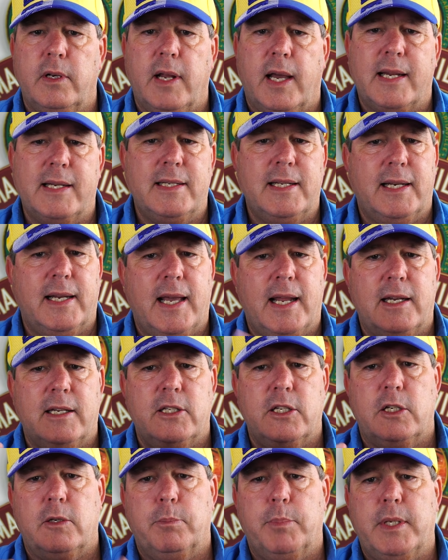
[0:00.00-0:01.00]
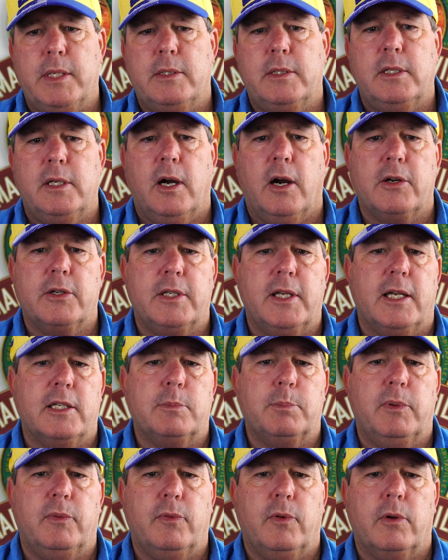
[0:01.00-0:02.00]
antigen PCR
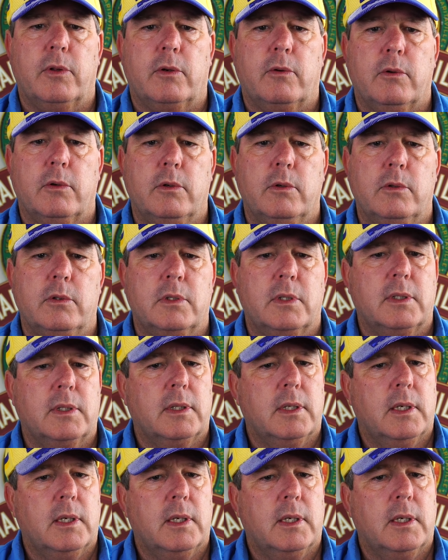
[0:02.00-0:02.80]
tests before the cruise.